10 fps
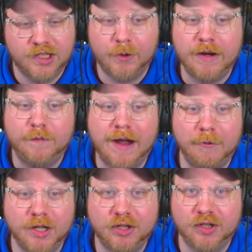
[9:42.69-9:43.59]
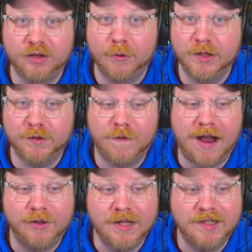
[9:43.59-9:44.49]
So if I were to just throw this
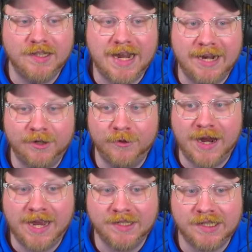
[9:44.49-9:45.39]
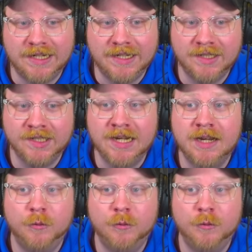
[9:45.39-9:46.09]
file into the editor as is,